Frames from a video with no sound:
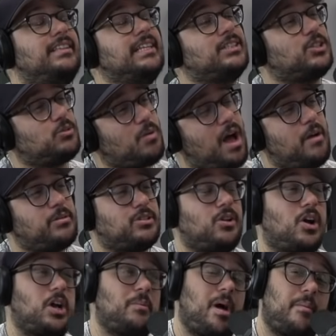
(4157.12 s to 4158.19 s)
This is why I was
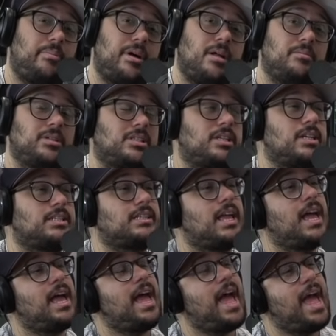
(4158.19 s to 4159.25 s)
talking about publicists
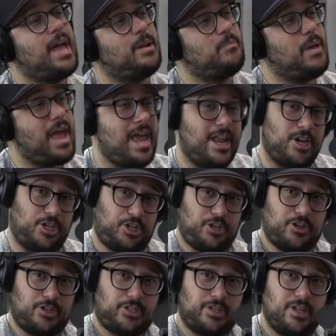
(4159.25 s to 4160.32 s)
and
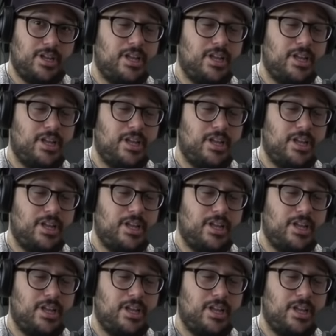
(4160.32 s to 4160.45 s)
managers.